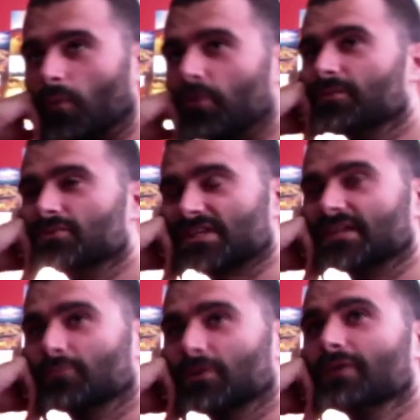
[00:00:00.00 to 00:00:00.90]
We
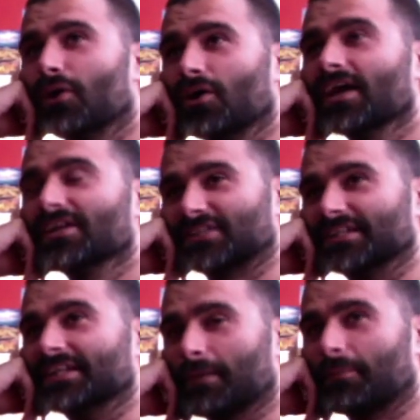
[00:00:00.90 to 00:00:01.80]
weren't actually
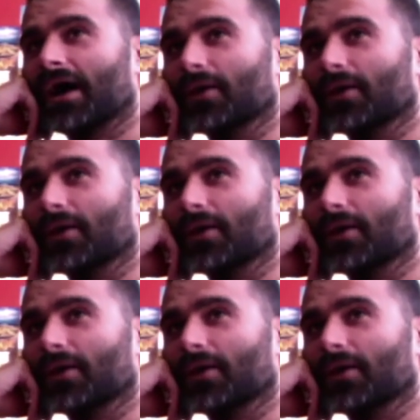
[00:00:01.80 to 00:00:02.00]
that bad.